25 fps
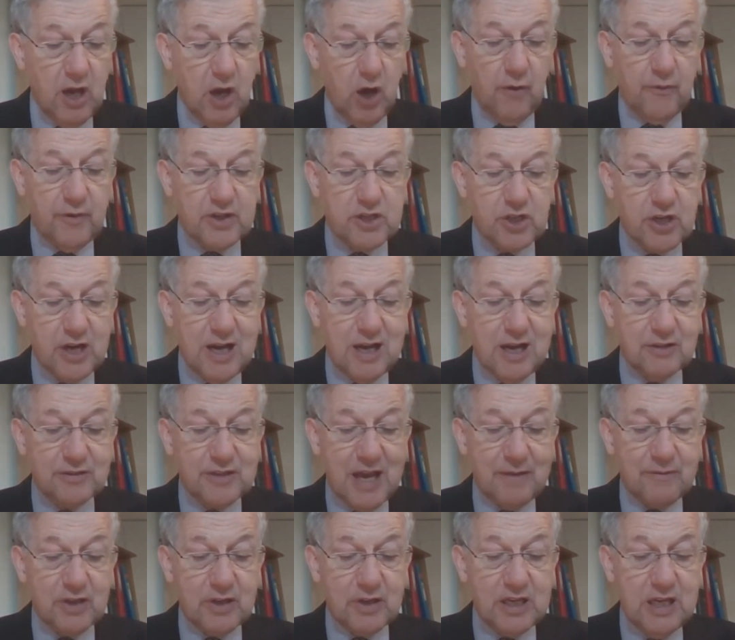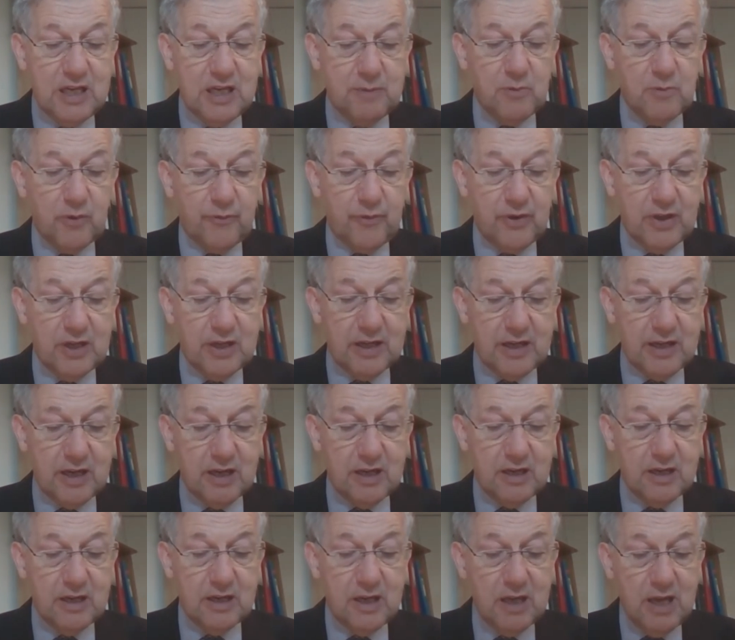of a child having
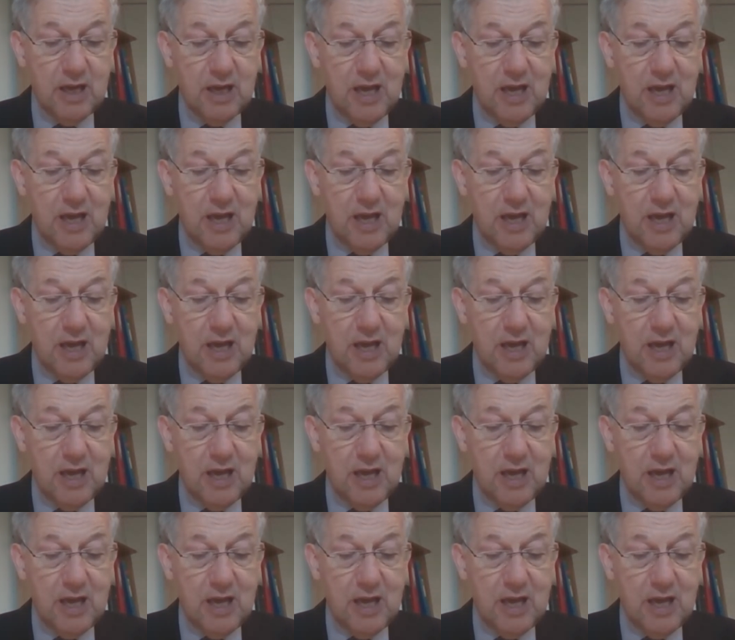haemophilia,